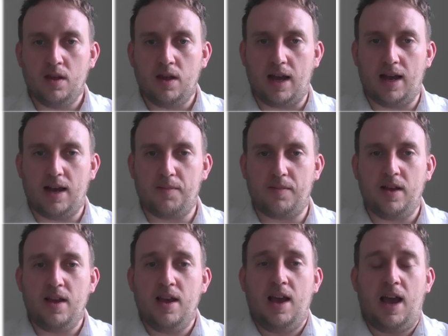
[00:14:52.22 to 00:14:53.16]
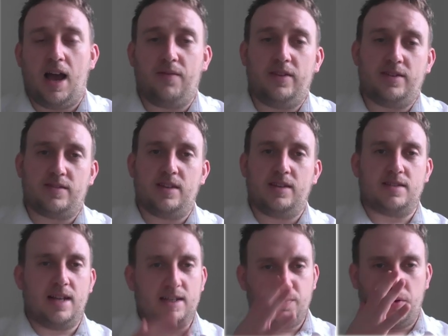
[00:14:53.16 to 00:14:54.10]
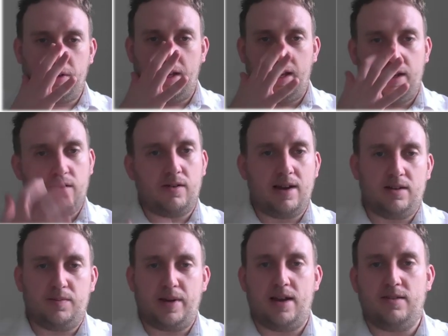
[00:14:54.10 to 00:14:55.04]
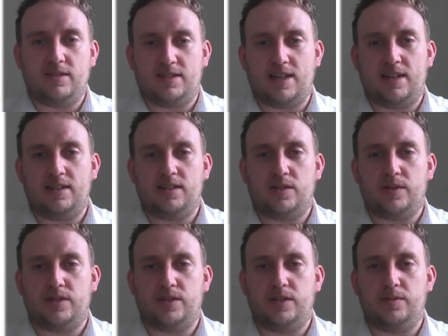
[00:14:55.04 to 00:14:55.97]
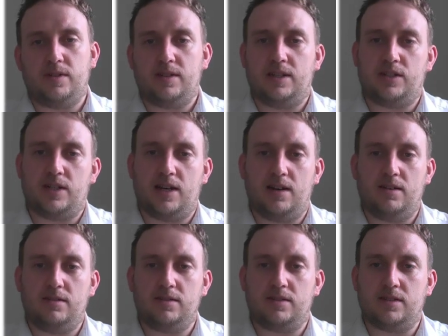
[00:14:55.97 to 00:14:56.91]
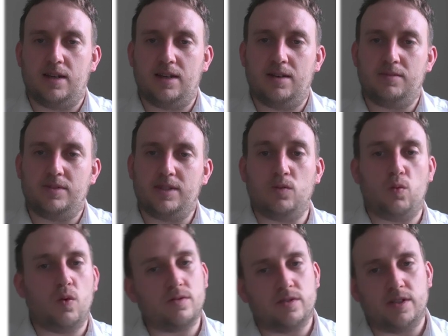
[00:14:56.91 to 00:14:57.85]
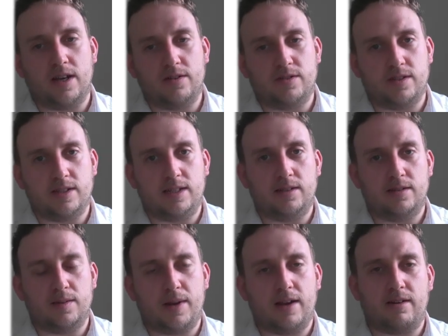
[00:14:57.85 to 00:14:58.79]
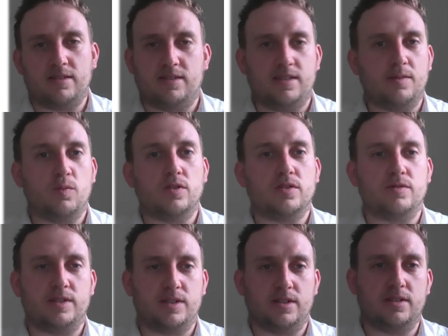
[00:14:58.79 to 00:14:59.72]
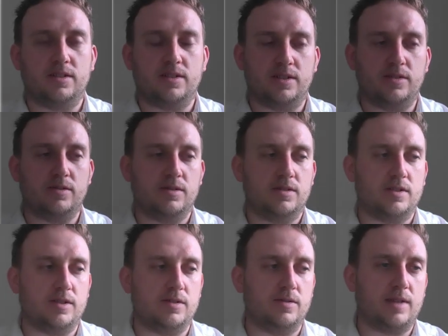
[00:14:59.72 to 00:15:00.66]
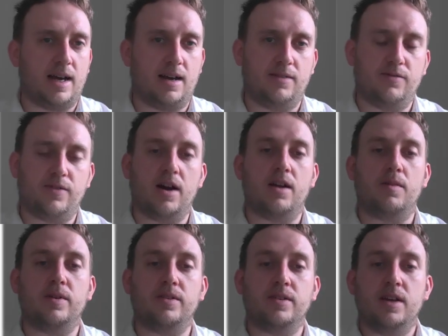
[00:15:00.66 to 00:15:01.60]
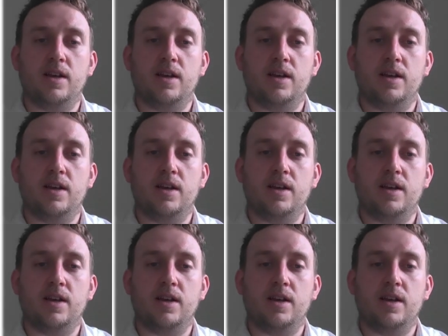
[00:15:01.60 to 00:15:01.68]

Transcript: And this last point here around parents tending to assume that their child didn't want to go to the playgrounds, they didn't want to return to that environment,